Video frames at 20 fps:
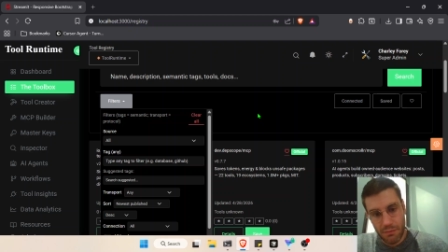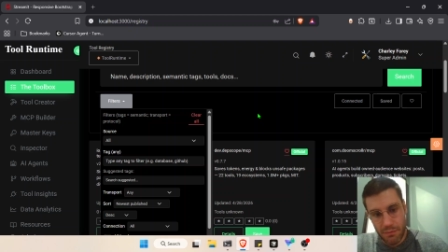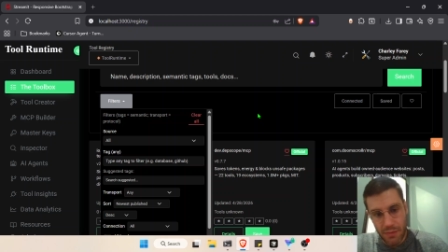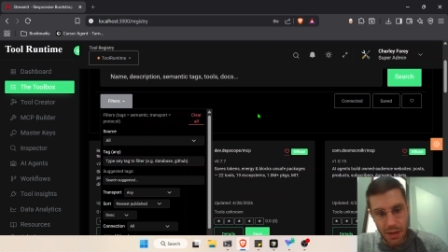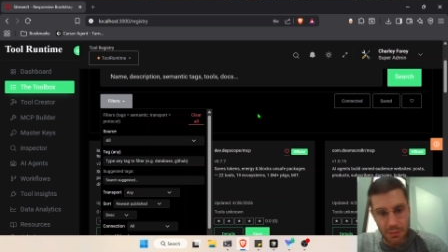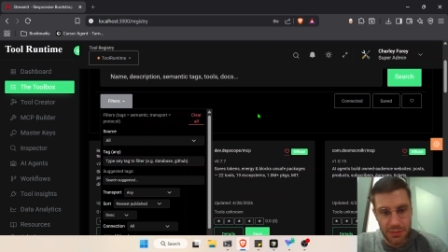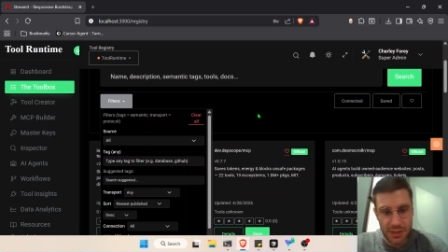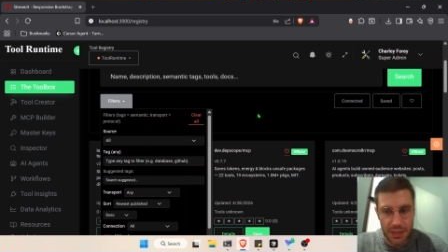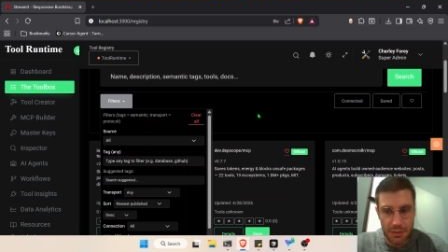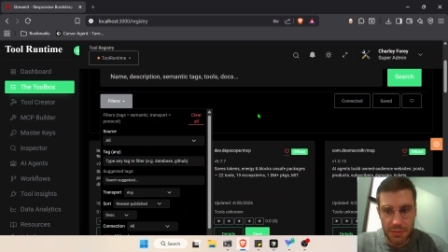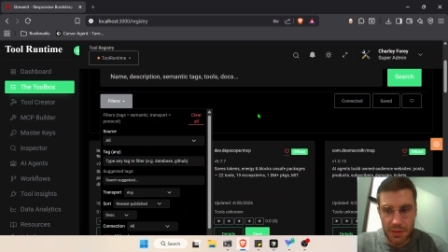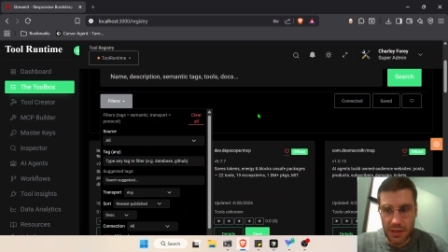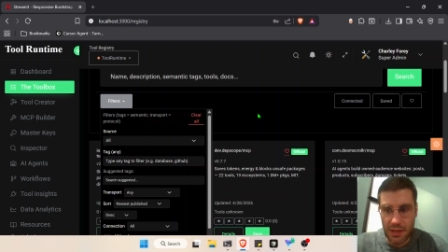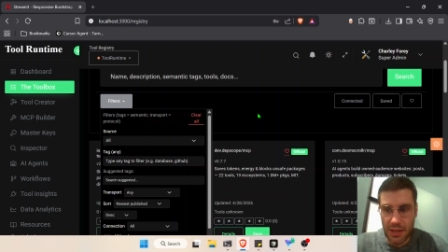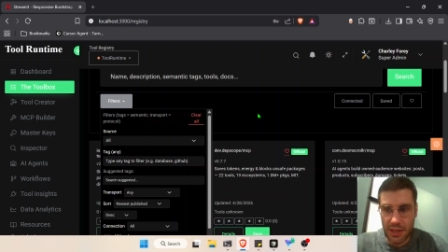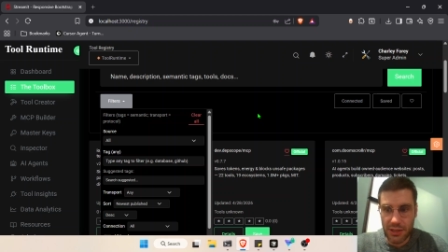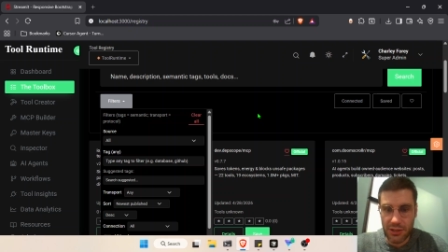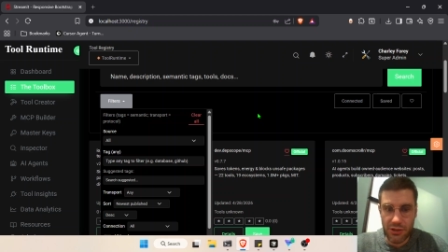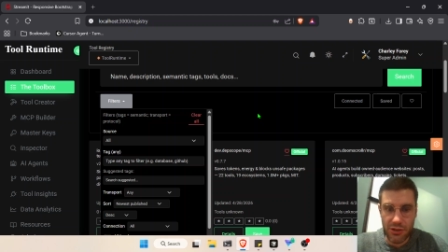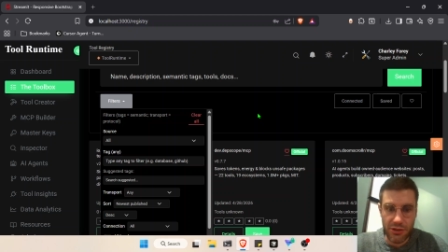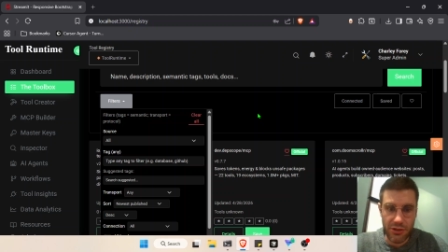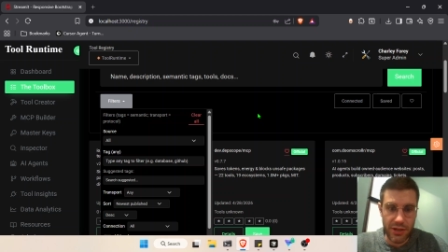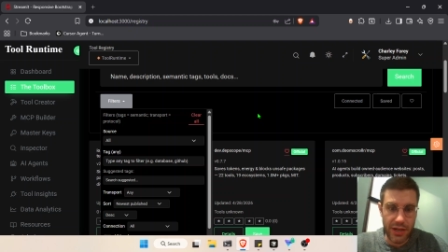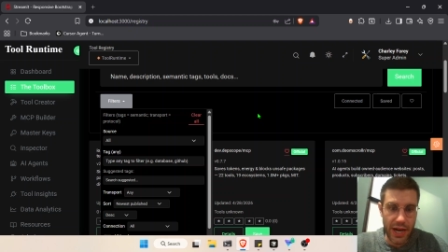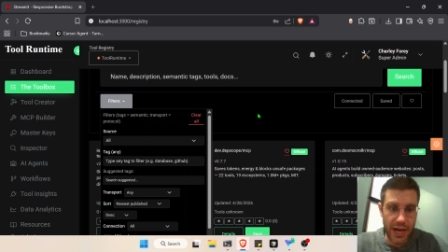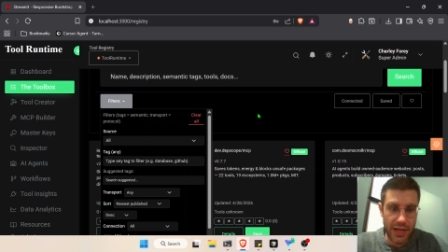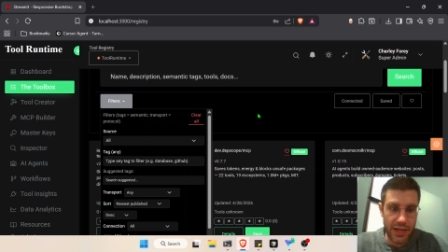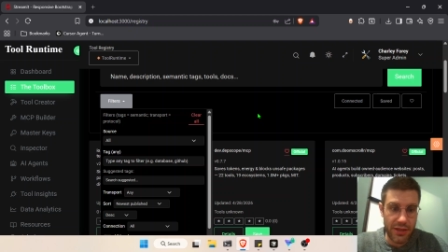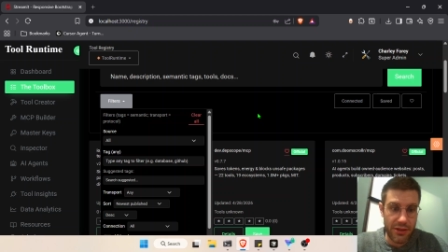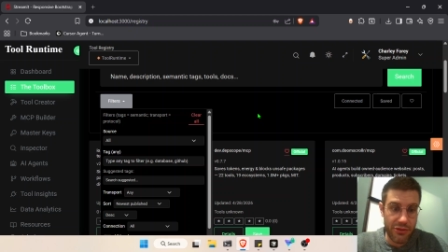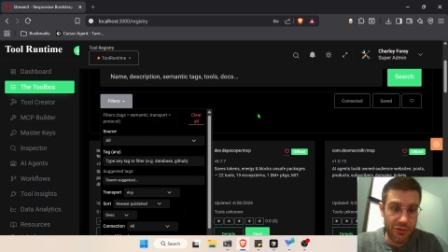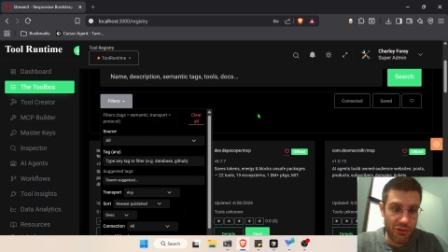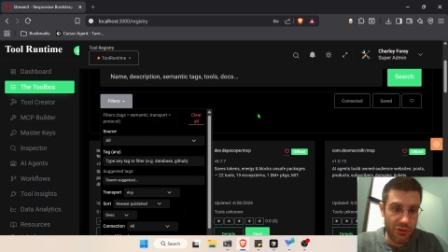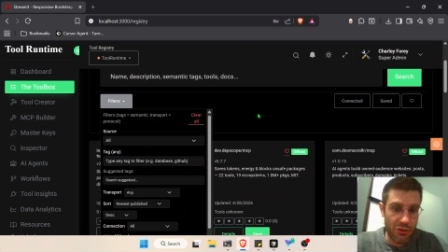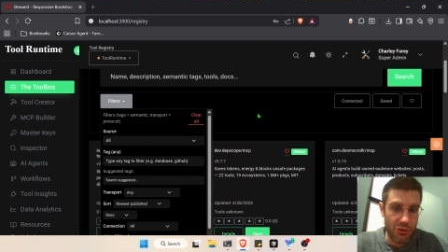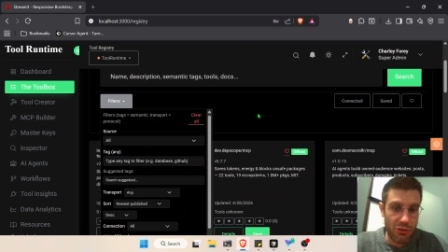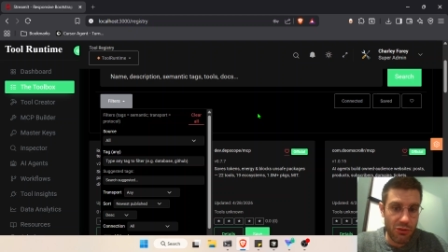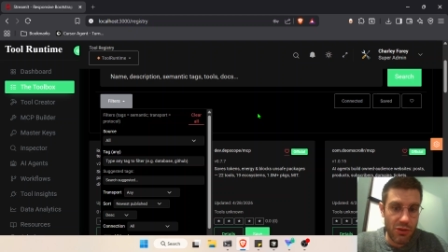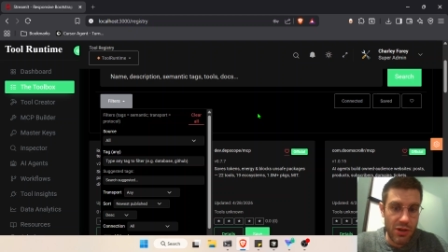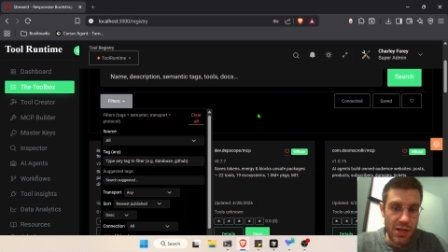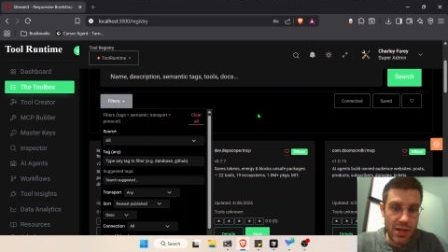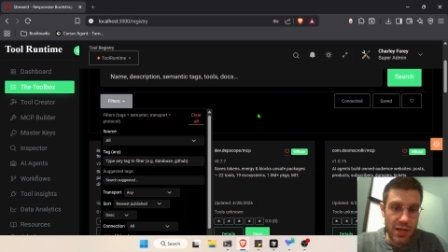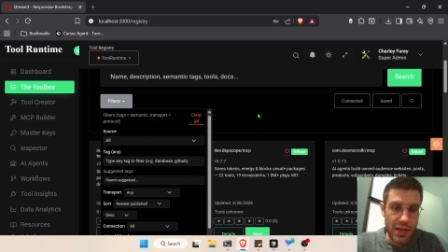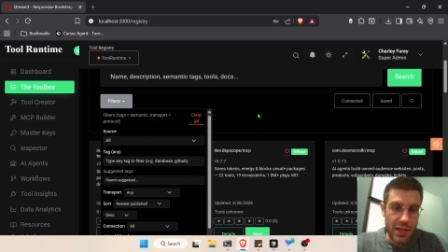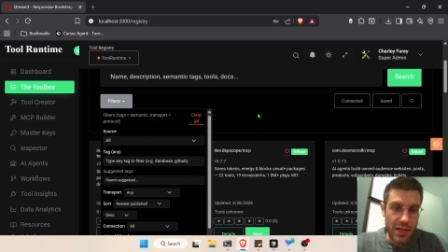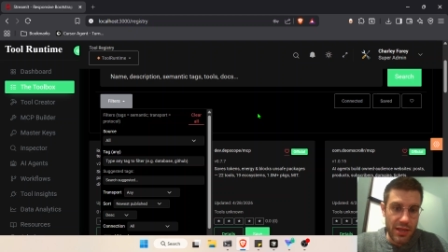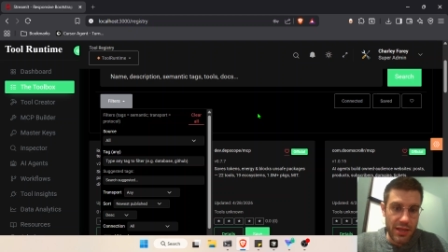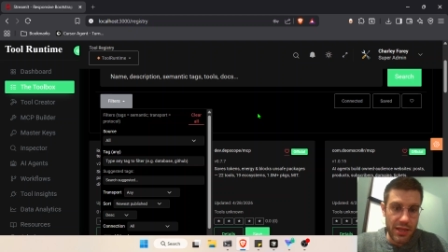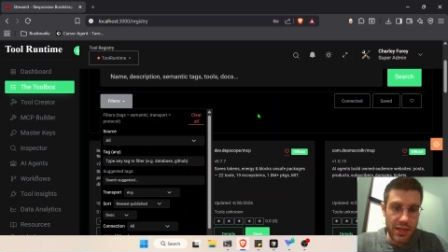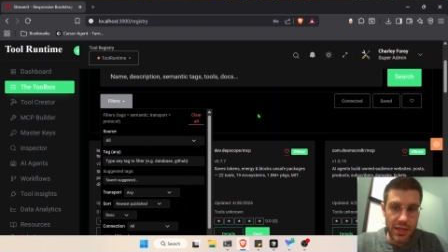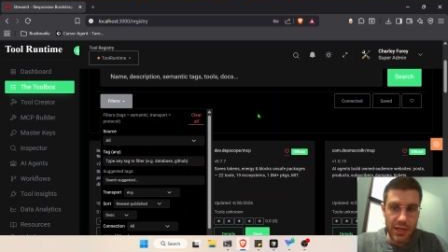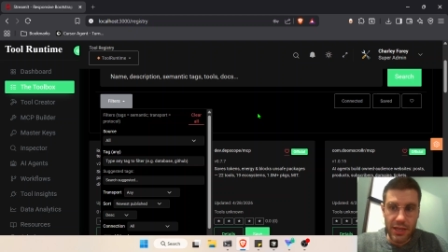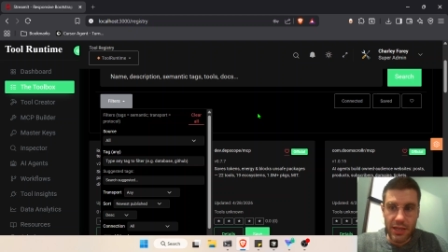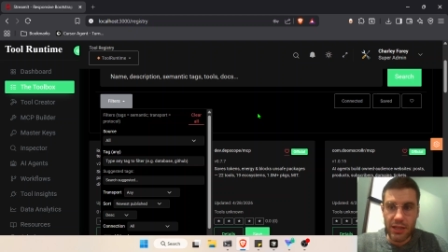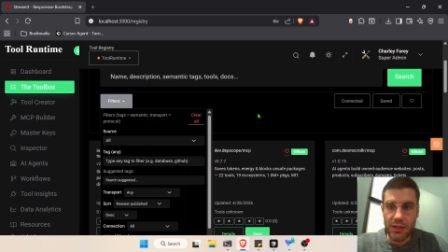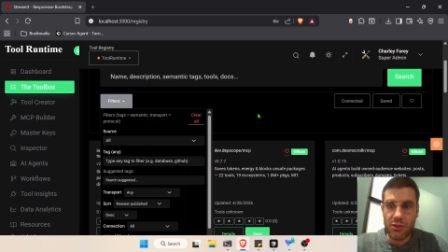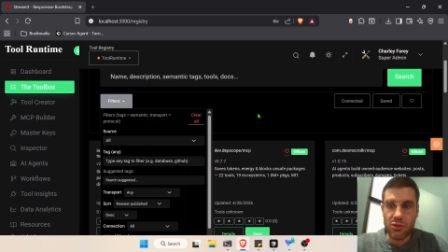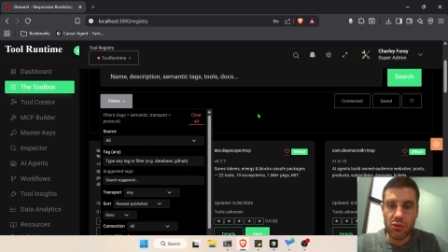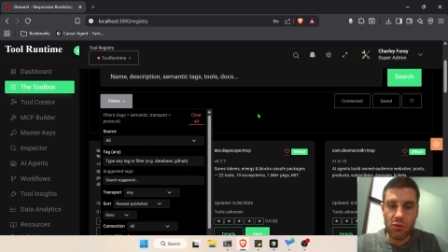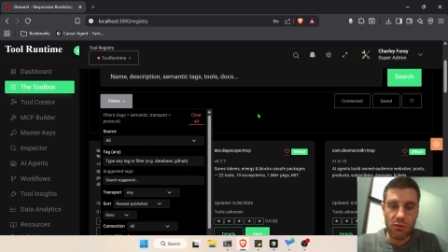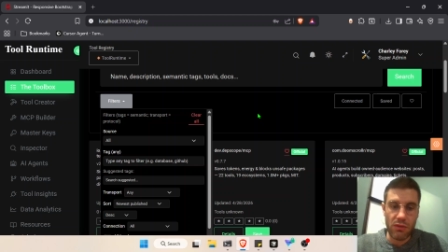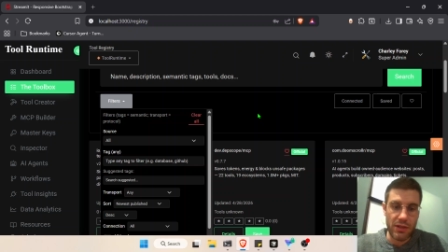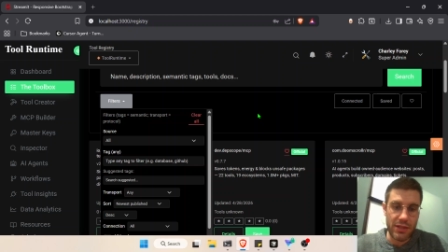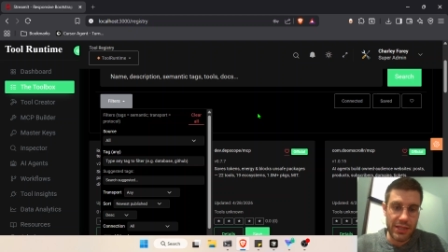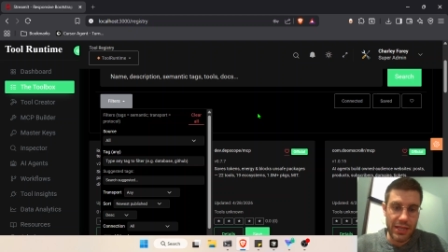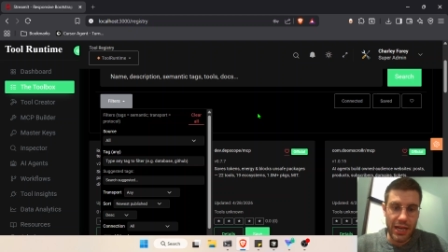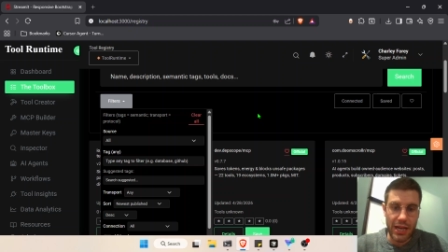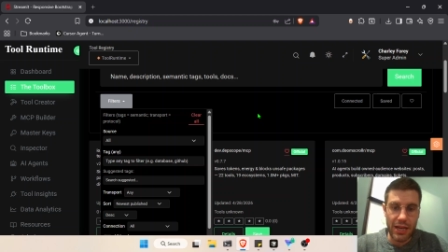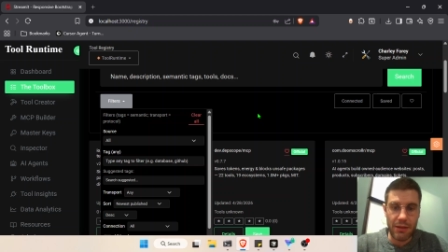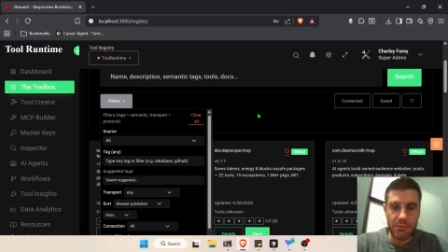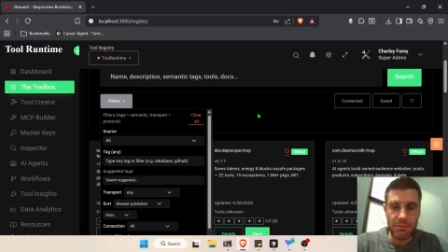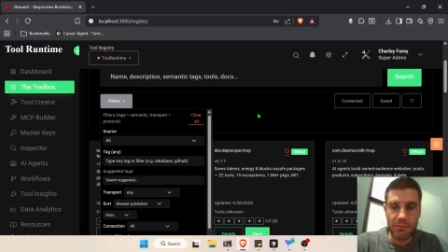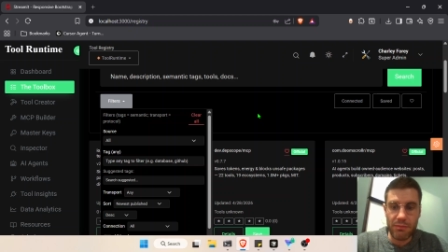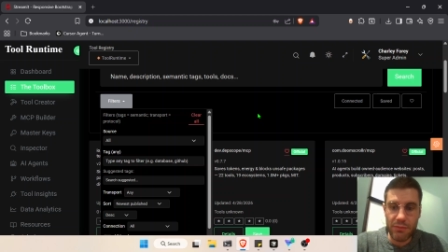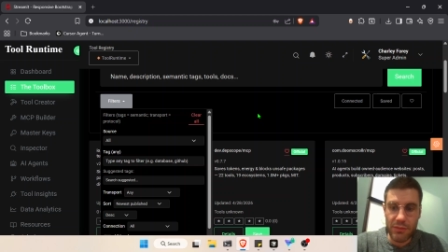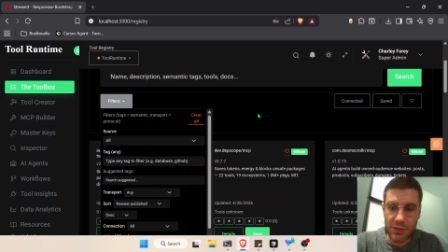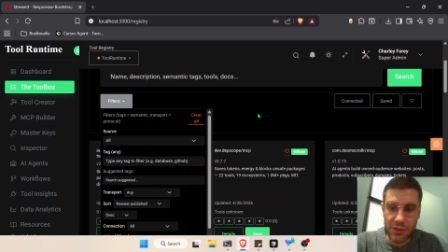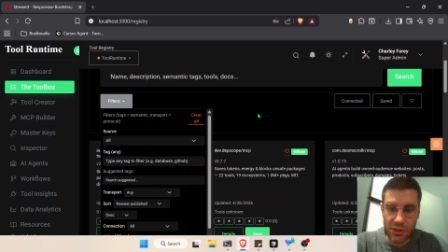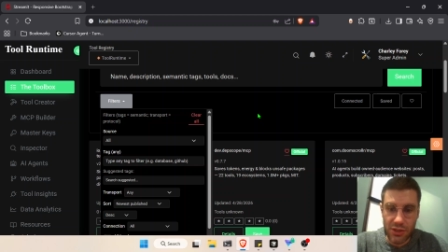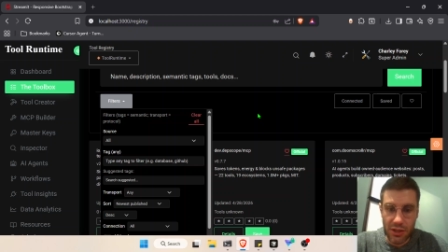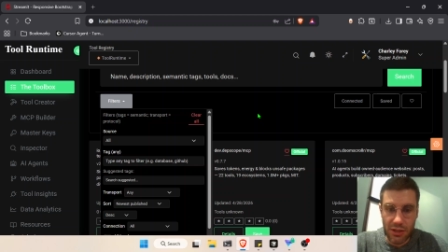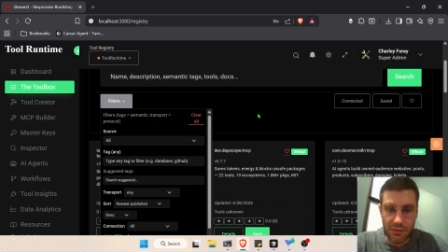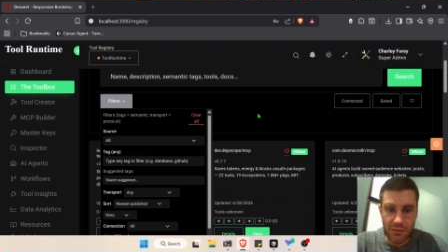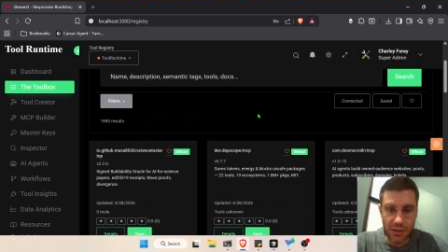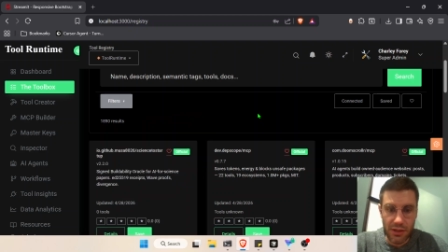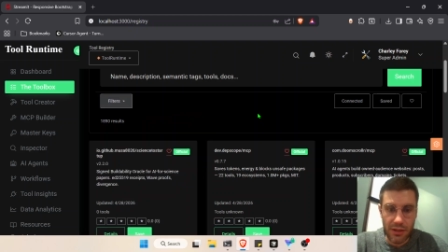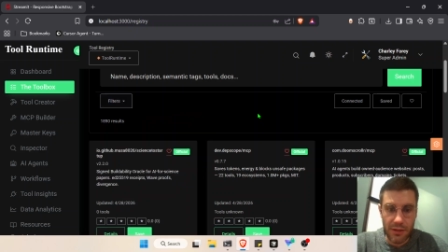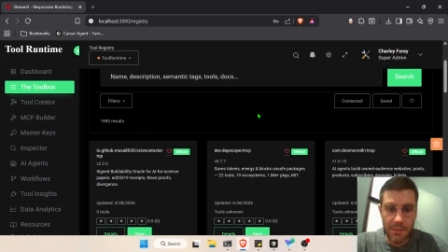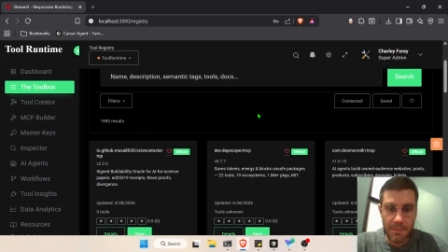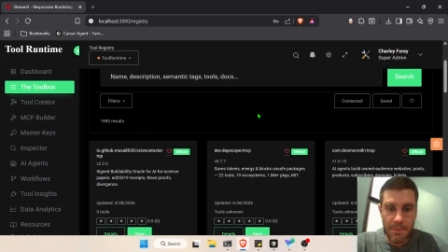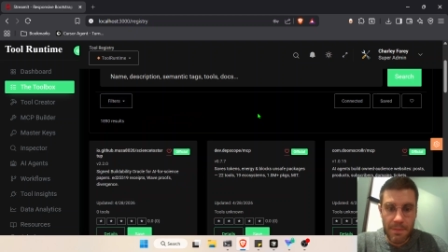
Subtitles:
MCP that's created through the Tool Runtime server.